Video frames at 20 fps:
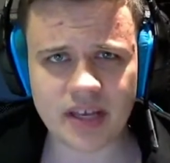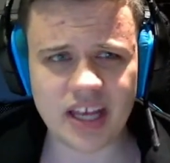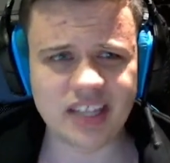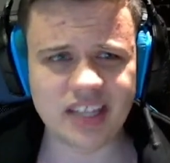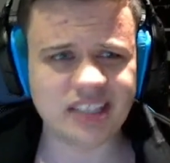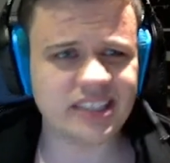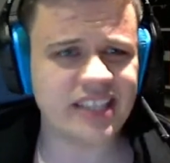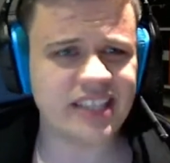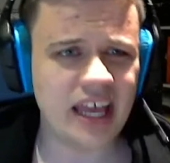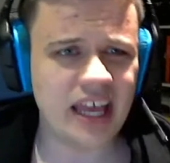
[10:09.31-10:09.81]

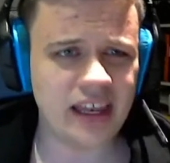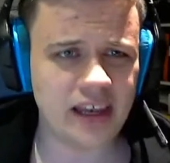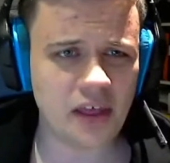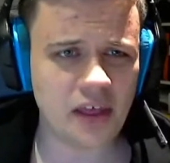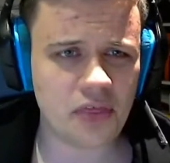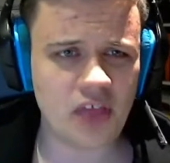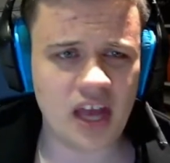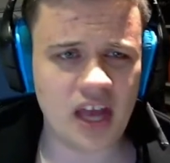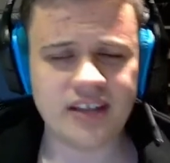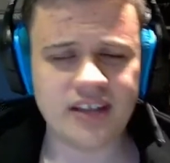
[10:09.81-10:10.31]
It's 10
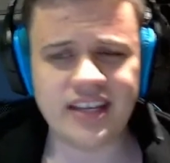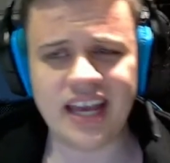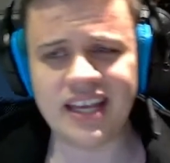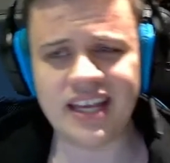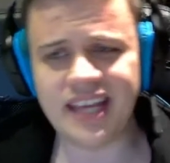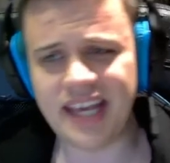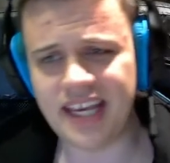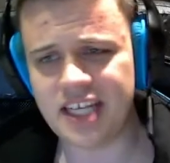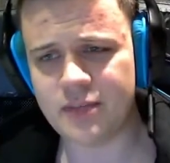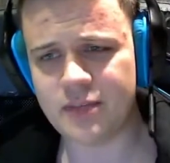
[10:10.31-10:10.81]
lethality and
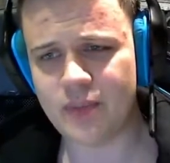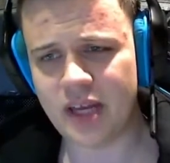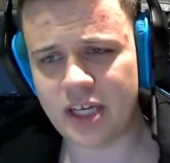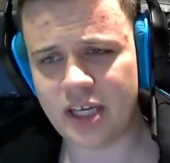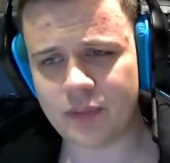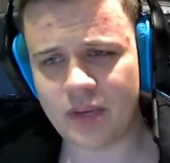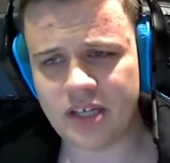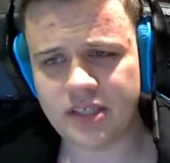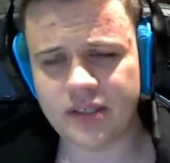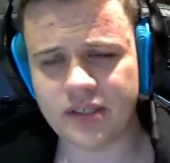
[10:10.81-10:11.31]
8 medic
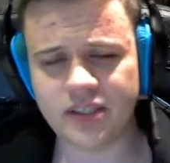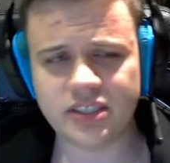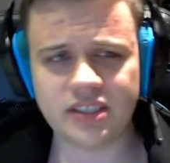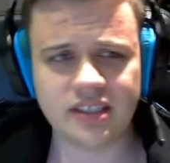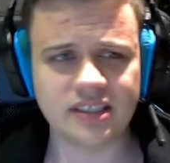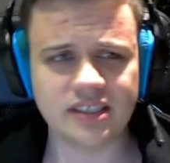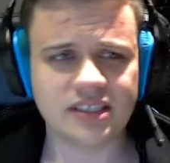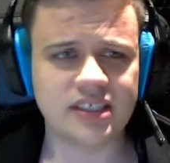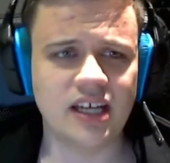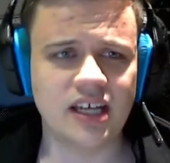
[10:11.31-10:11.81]
penetration.
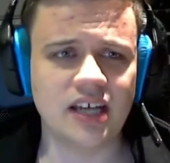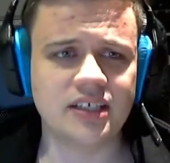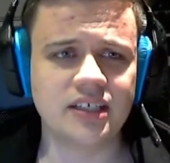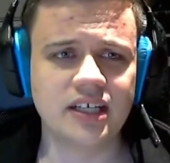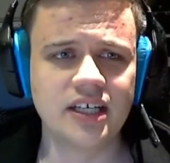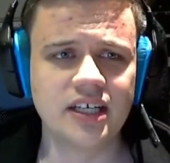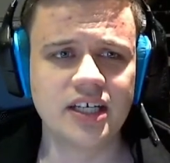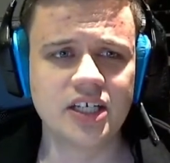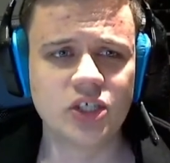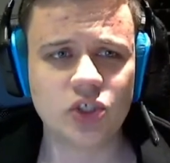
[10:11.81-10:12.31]
It's not
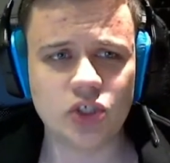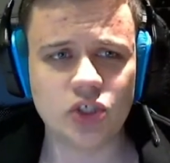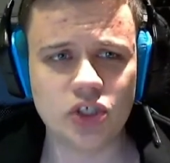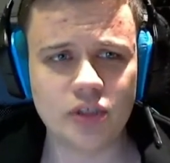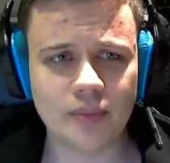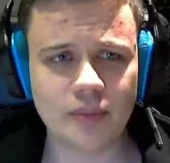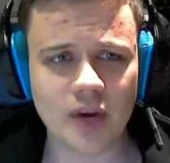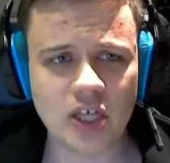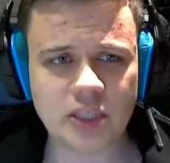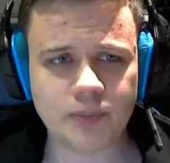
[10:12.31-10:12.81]
too
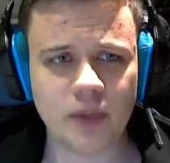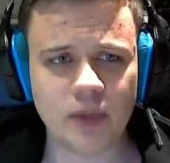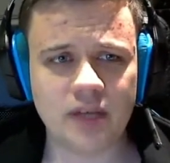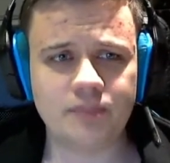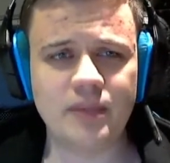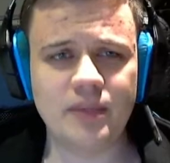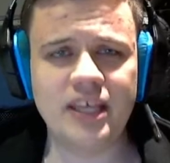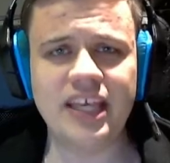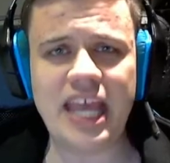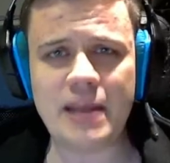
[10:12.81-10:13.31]
much, but
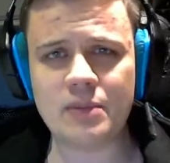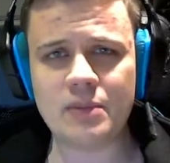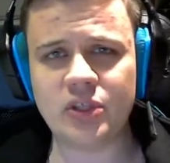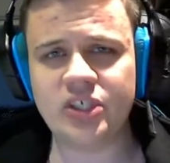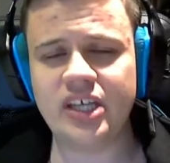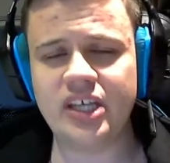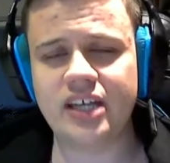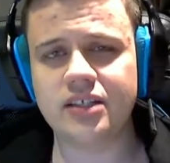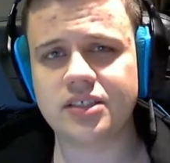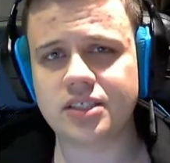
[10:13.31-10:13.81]
being able to
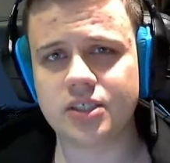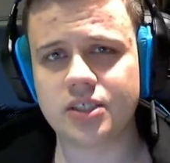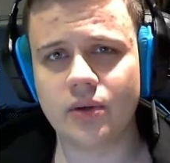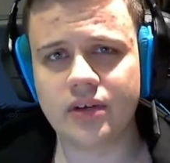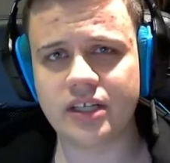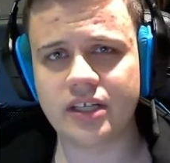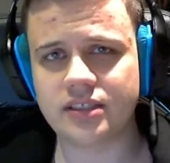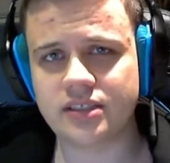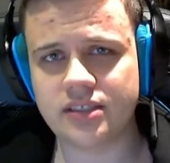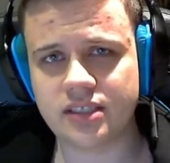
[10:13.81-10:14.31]
get it so
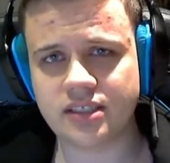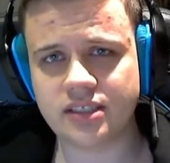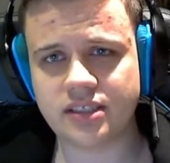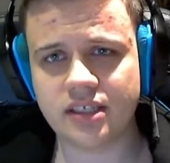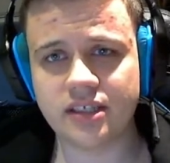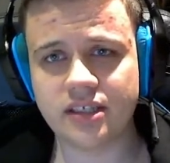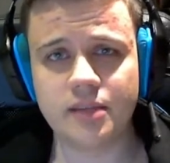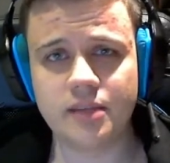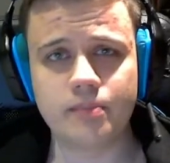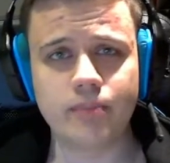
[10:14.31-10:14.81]

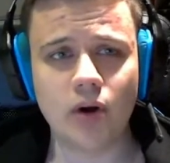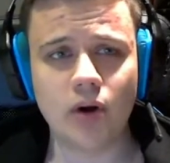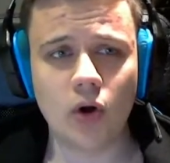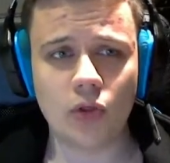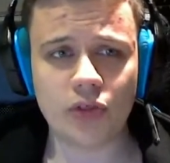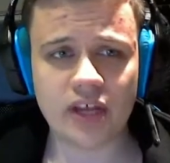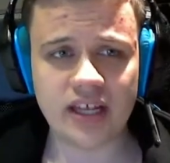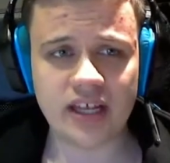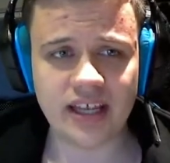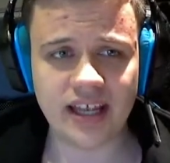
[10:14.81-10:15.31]
consistently
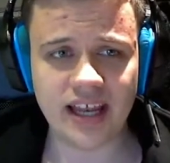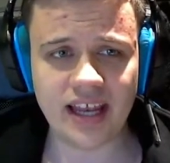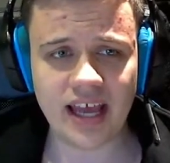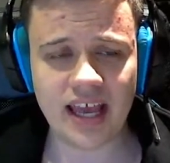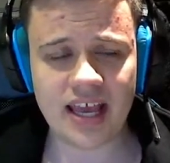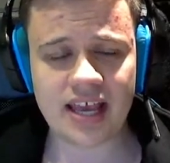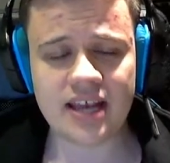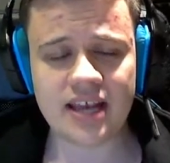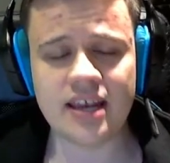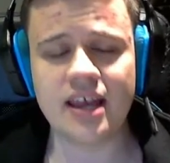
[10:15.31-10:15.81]
both in
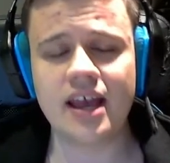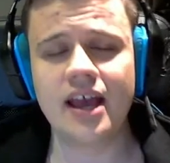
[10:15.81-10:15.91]
lane